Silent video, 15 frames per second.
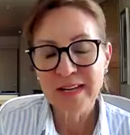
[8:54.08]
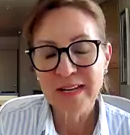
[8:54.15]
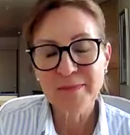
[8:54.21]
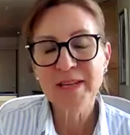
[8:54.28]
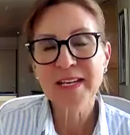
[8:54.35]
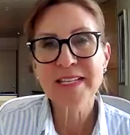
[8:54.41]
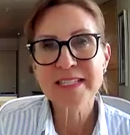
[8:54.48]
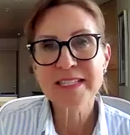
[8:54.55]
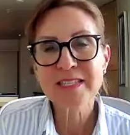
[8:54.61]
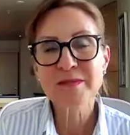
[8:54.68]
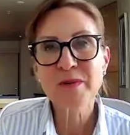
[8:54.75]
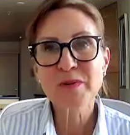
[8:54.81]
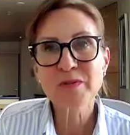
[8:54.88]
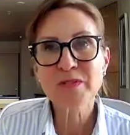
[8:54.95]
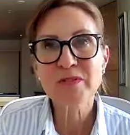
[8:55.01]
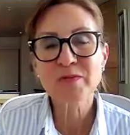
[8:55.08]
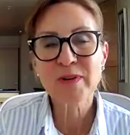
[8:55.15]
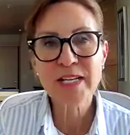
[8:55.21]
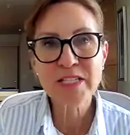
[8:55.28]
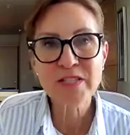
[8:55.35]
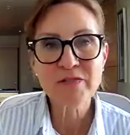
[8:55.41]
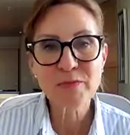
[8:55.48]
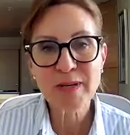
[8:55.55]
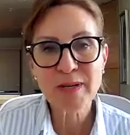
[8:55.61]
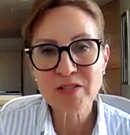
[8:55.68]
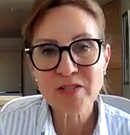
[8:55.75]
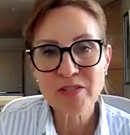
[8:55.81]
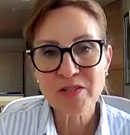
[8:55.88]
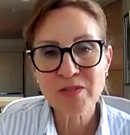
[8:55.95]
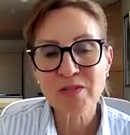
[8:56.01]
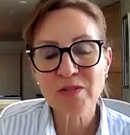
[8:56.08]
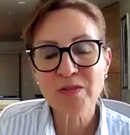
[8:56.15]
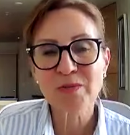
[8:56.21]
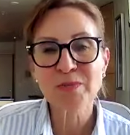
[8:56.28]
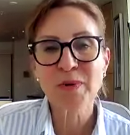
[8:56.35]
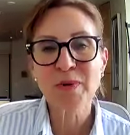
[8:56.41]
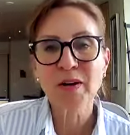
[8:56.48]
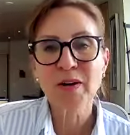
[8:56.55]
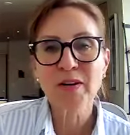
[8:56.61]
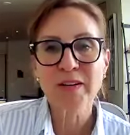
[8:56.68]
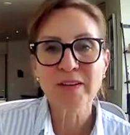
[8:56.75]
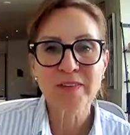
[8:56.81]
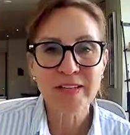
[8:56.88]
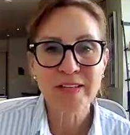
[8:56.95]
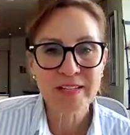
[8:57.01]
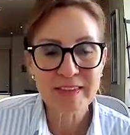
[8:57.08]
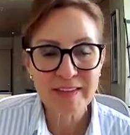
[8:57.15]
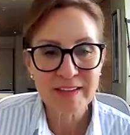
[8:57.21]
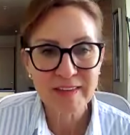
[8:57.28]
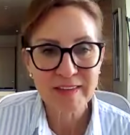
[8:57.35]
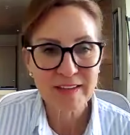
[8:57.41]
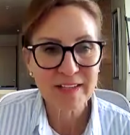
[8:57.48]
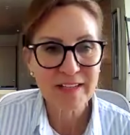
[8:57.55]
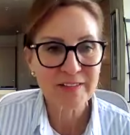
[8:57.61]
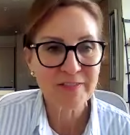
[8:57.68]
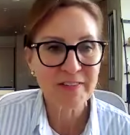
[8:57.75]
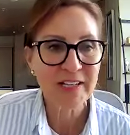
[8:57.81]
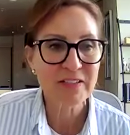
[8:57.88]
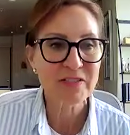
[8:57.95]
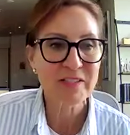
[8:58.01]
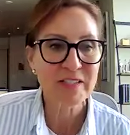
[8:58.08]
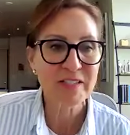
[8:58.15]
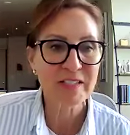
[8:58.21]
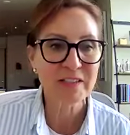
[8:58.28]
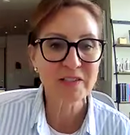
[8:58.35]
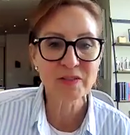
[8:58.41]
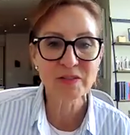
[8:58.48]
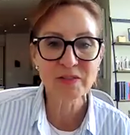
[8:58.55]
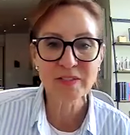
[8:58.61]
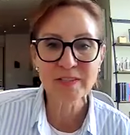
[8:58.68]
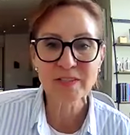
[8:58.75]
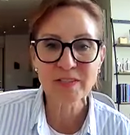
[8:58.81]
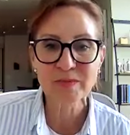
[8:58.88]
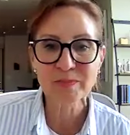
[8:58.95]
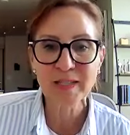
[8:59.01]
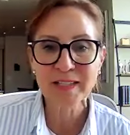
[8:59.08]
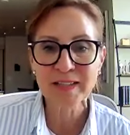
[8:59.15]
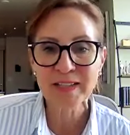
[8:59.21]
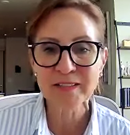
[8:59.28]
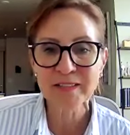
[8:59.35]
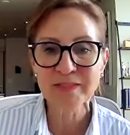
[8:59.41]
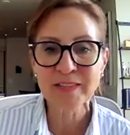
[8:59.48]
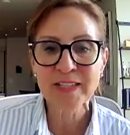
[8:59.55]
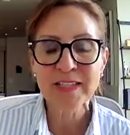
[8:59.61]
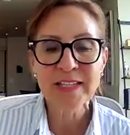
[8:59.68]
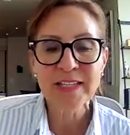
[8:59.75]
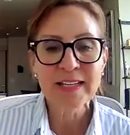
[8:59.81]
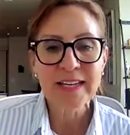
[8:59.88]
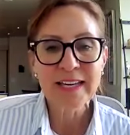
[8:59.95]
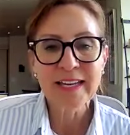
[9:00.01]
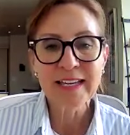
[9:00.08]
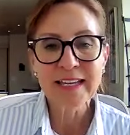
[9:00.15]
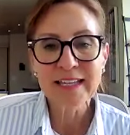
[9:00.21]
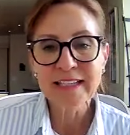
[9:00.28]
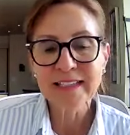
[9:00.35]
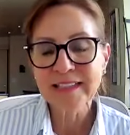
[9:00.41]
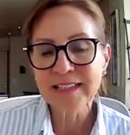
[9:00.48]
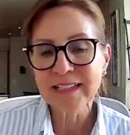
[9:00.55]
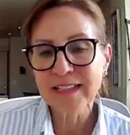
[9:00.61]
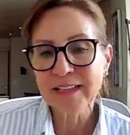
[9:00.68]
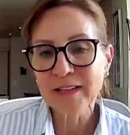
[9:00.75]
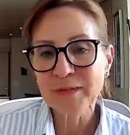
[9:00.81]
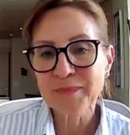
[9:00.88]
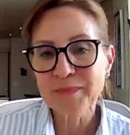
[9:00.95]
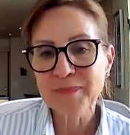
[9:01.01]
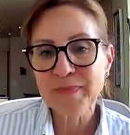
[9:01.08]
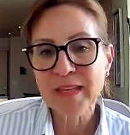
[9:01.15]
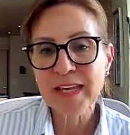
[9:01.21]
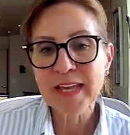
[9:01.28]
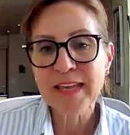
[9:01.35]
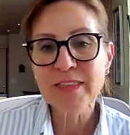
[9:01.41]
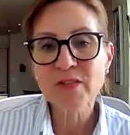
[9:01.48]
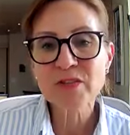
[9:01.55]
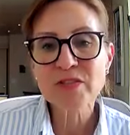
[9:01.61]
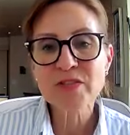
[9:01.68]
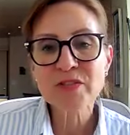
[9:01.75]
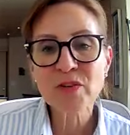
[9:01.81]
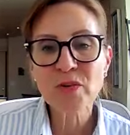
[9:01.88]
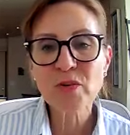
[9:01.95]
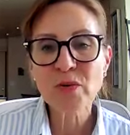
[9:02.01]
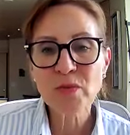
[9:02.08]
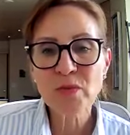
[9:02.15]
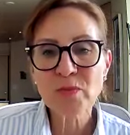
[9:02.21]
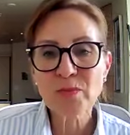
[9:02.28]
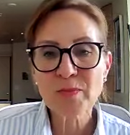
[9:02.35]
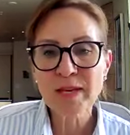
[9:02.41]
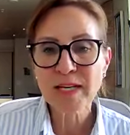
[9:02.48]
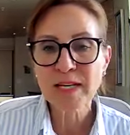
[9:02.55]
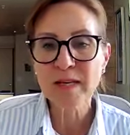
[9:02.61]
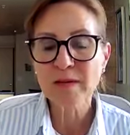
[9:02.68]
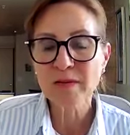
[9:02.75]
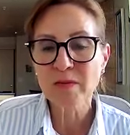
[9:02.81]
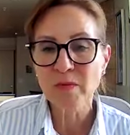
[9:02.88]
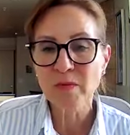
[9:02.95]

I mean, it's the most mm-hmm. transformational part of anything that I've actually included into my life and um, and there's so many